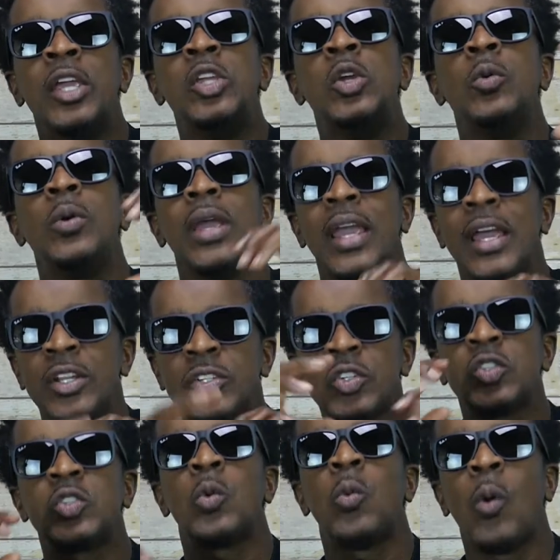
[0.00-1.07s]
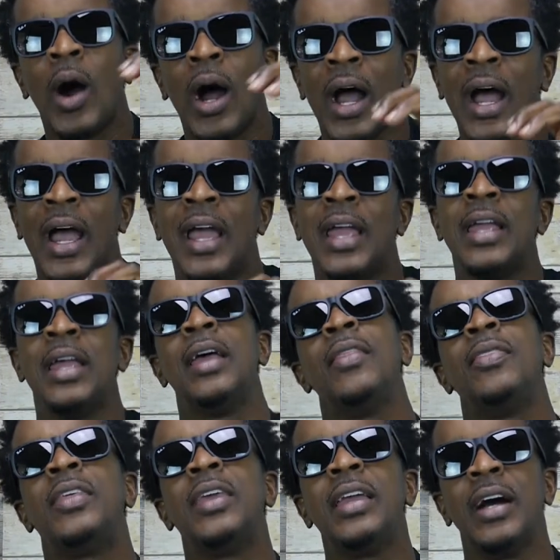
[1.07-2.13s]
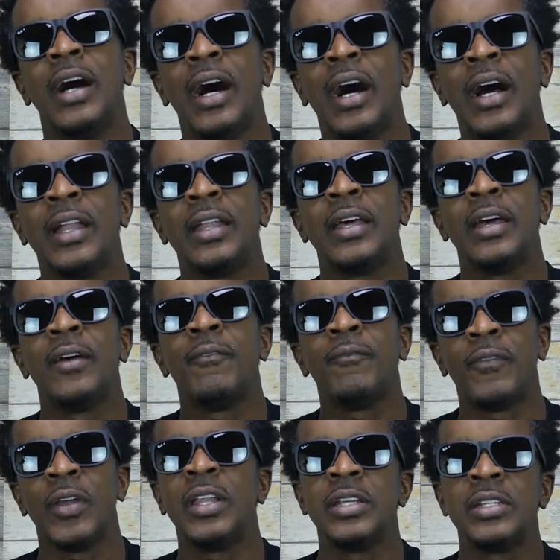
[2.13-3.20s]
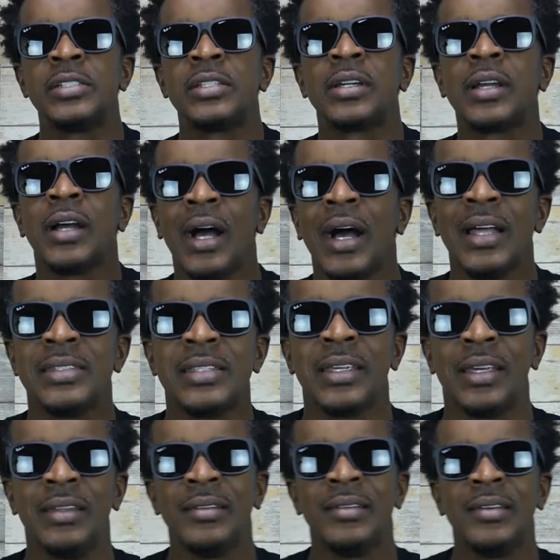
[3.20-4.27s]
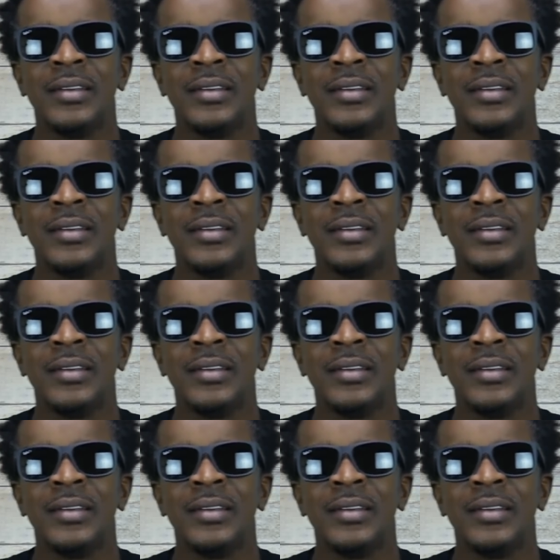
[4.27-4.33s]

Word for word: You intertwine the unfinished content.